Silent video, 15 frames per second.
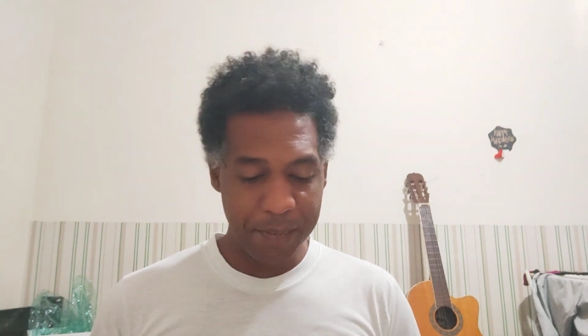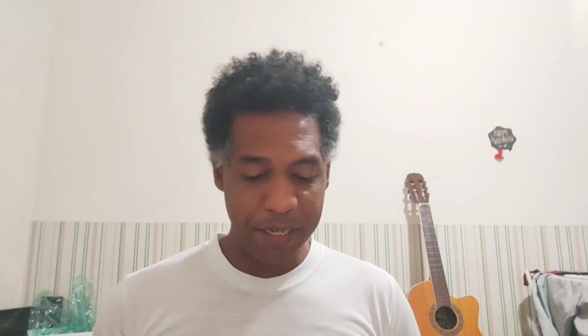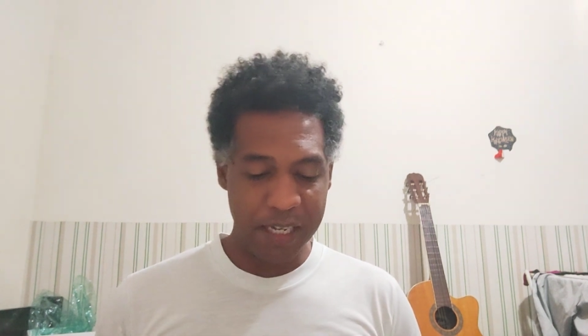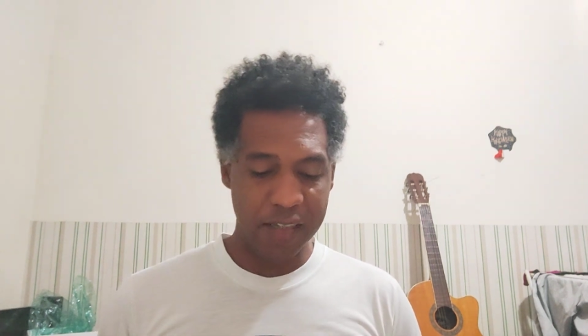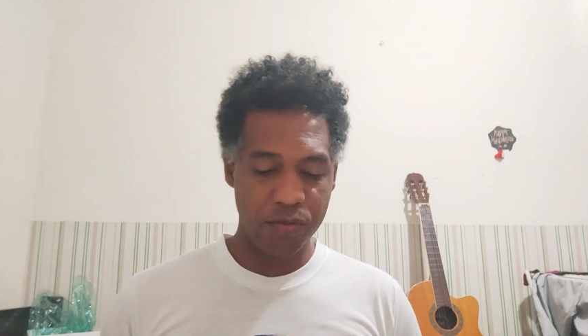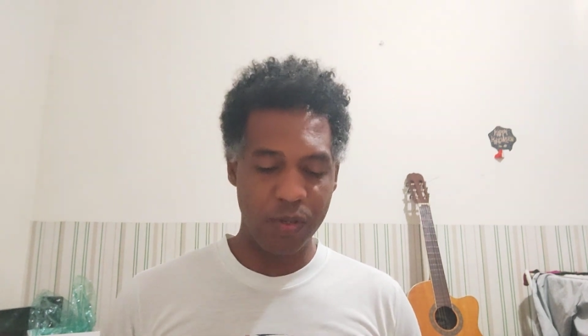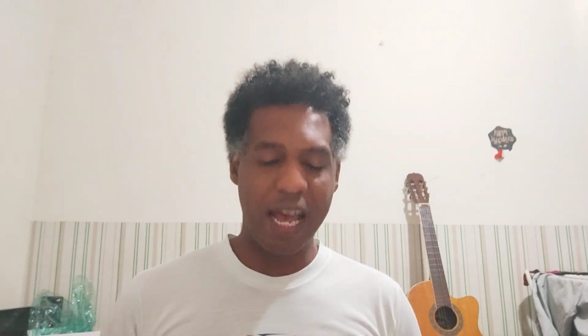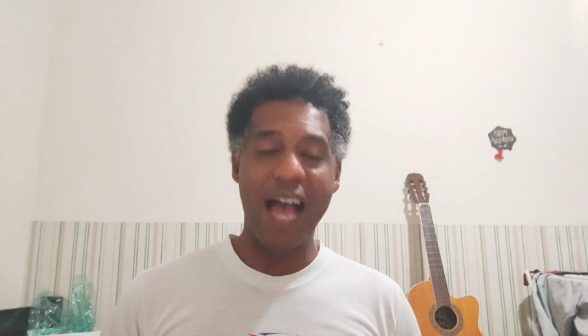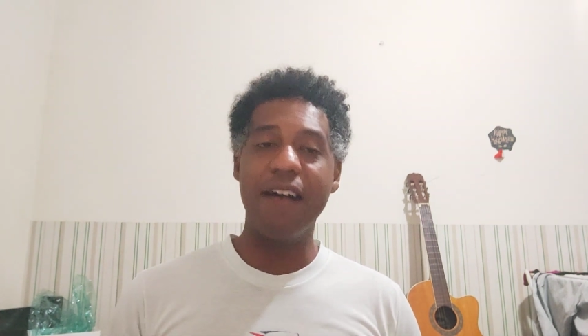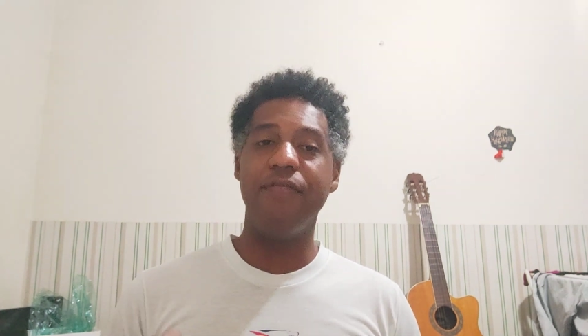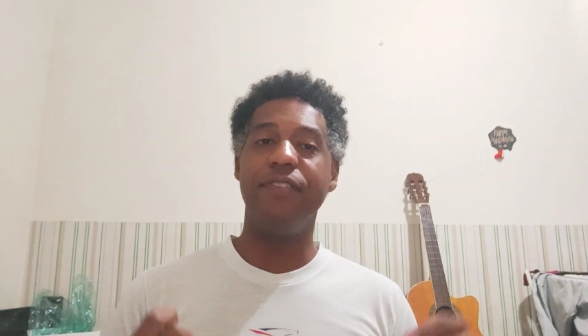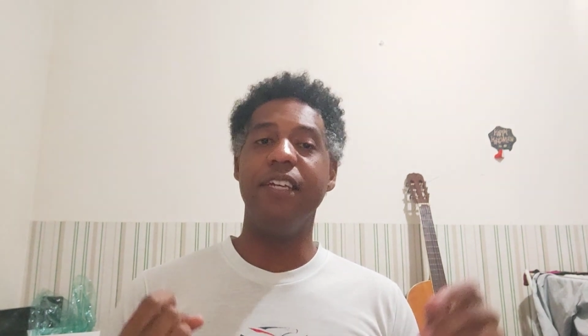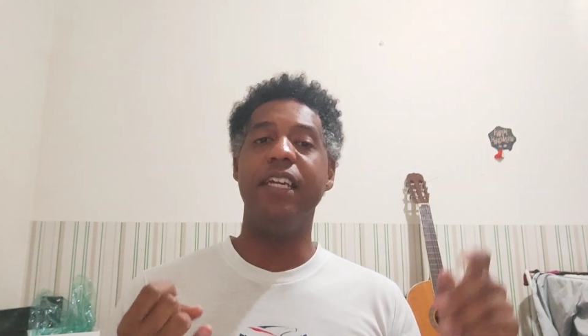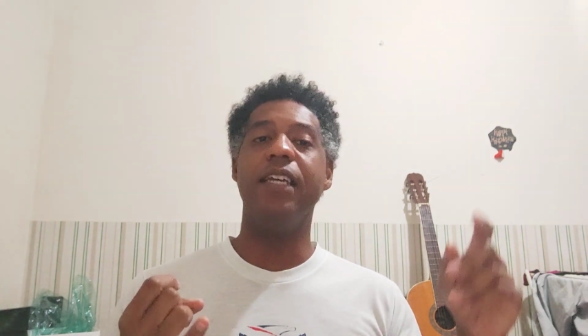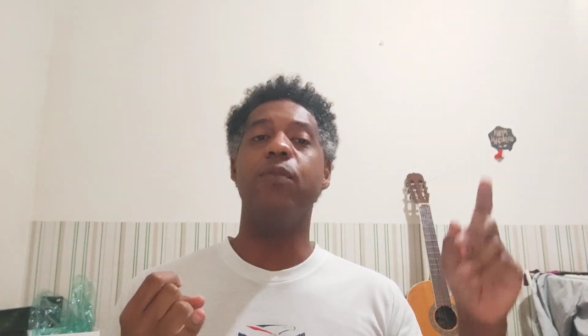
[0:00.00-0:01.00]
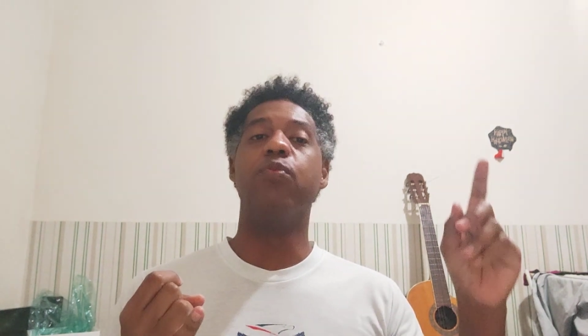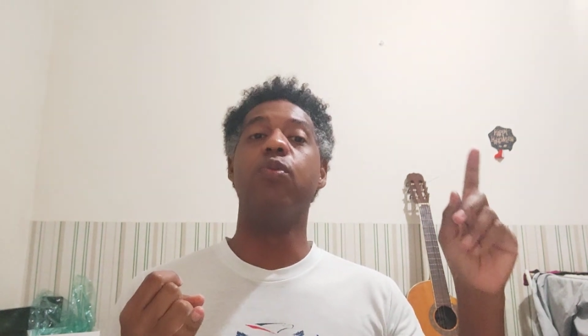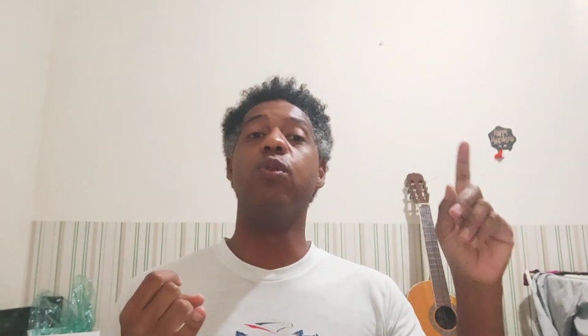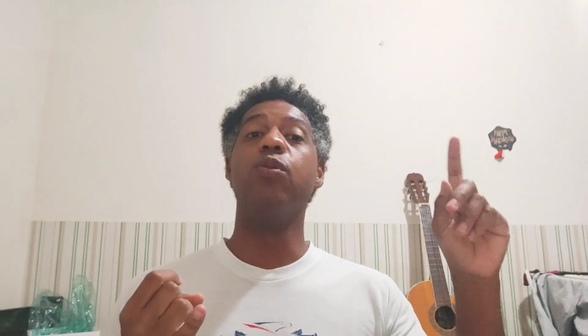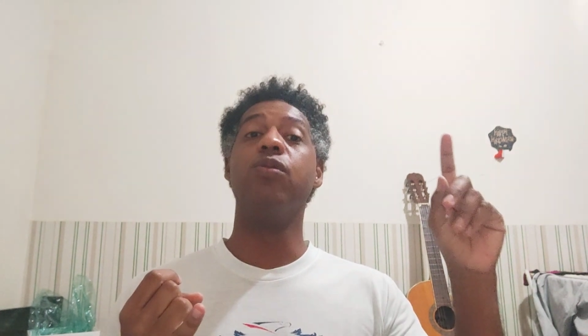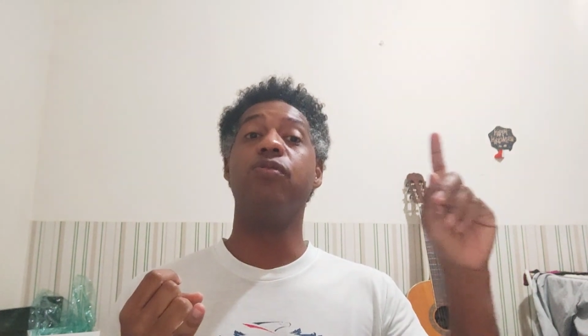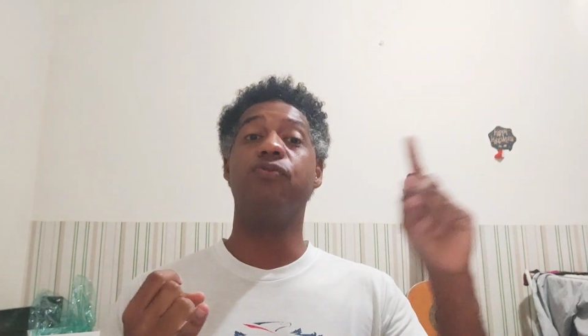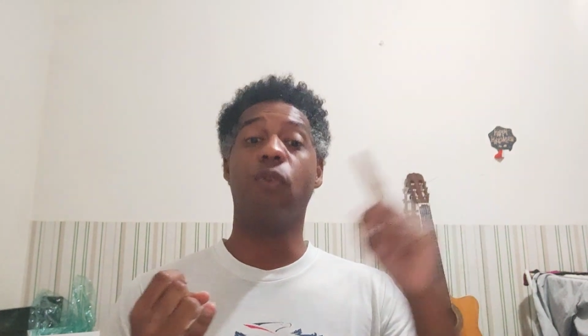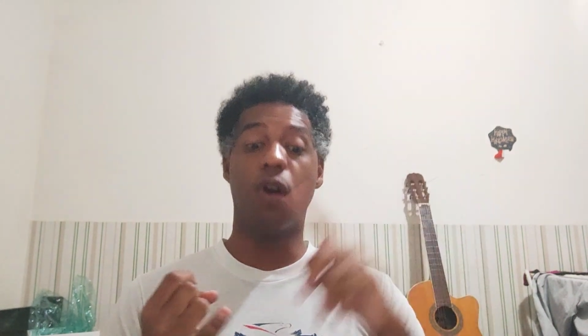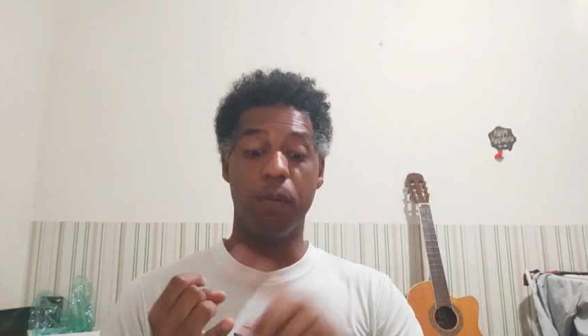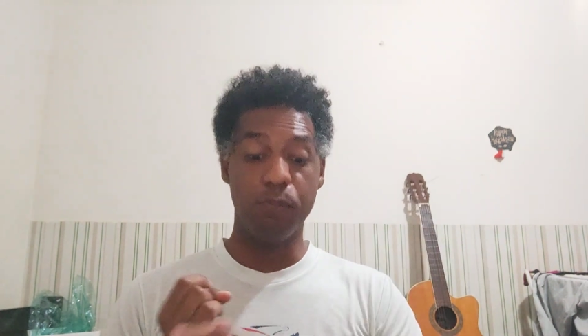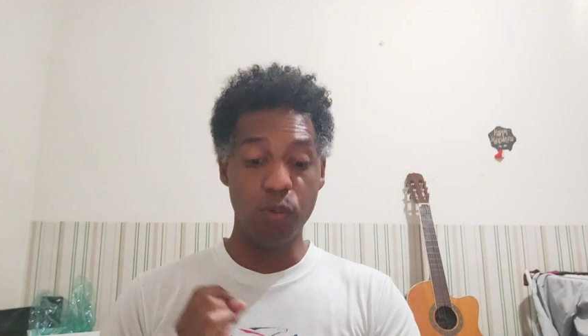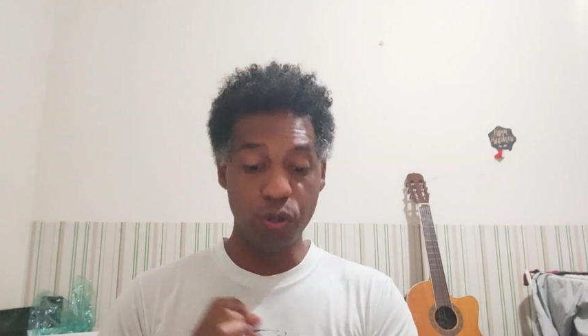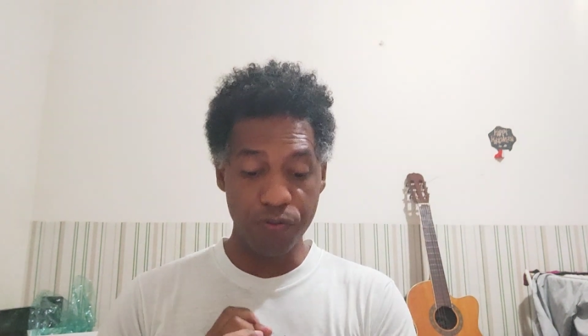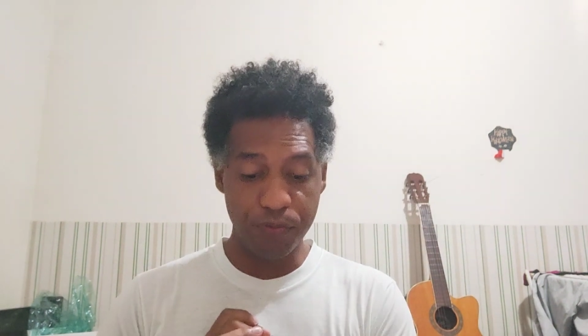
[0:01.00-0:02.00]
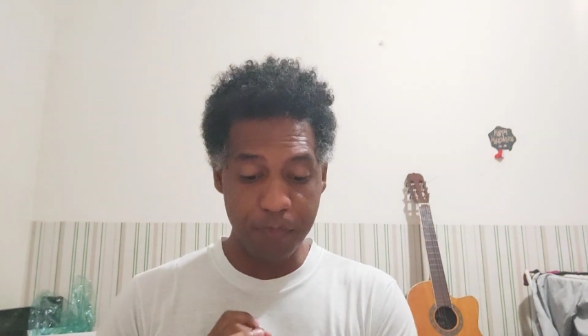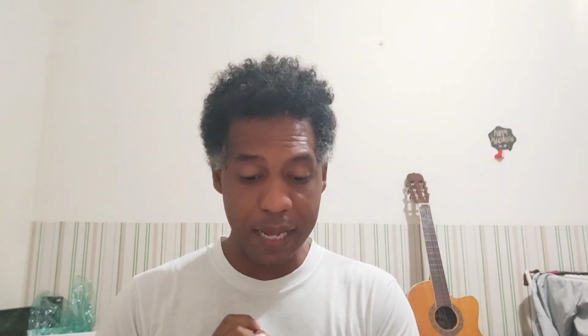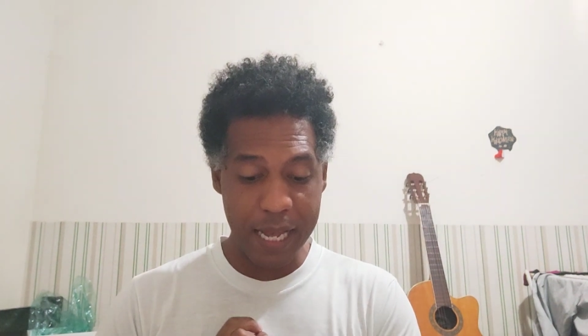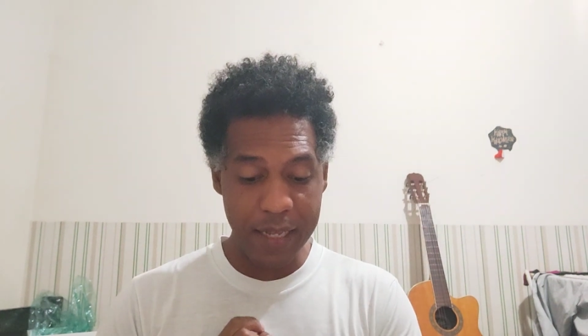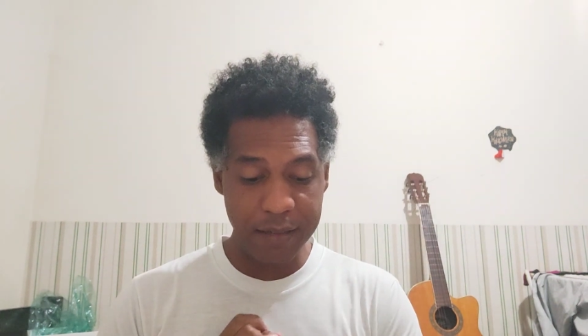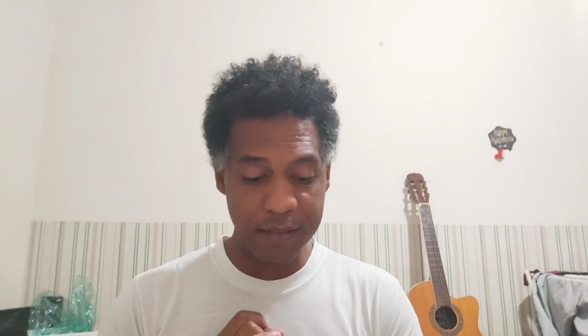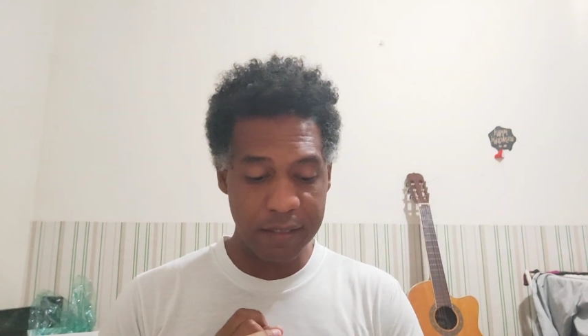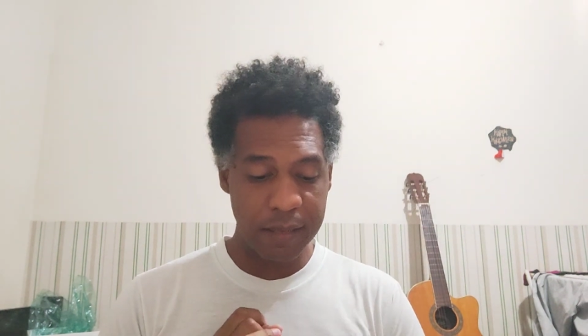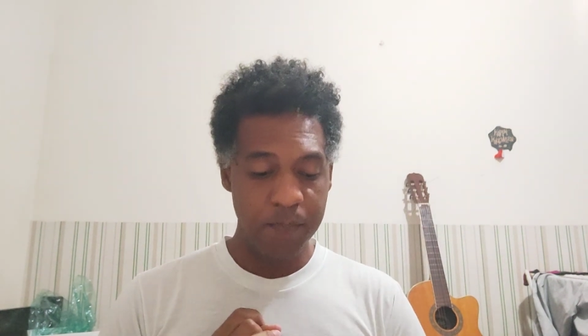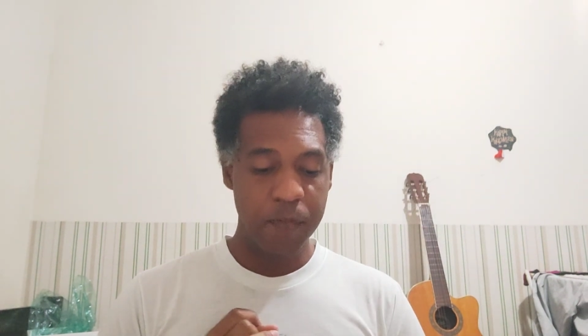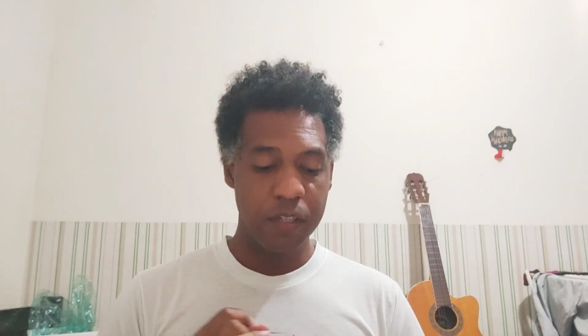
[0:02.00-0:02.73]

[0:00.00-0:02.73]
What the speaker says: because we have the rules for movement.